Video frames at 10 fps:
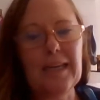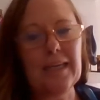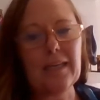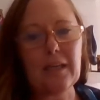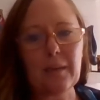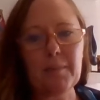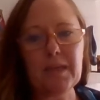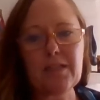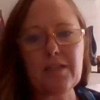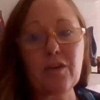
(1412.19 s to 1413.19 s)
in
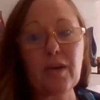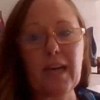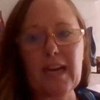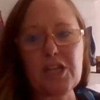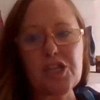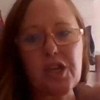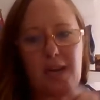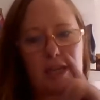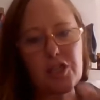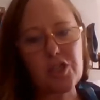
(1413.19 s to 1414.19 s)
Colombia to create
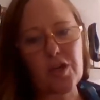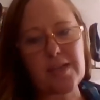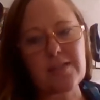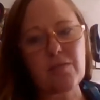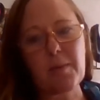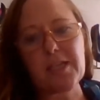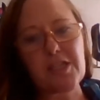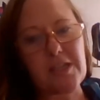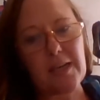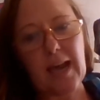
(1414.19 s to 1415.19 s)
change,
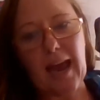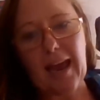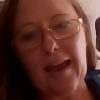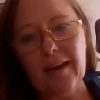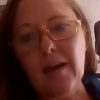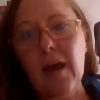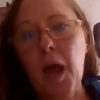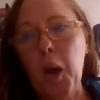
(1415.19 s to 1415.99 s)
transformation, and